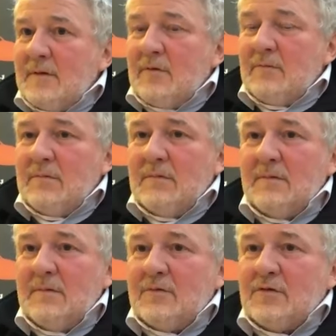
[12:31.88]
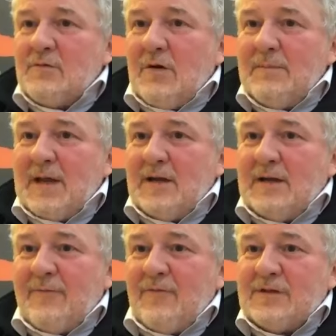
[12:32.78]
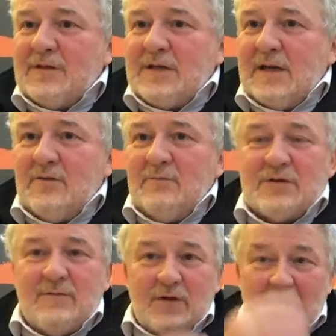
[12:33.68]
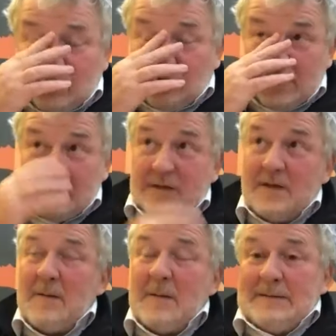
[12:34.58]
Oh, does what make a difference? The signal must have gone, Tracy.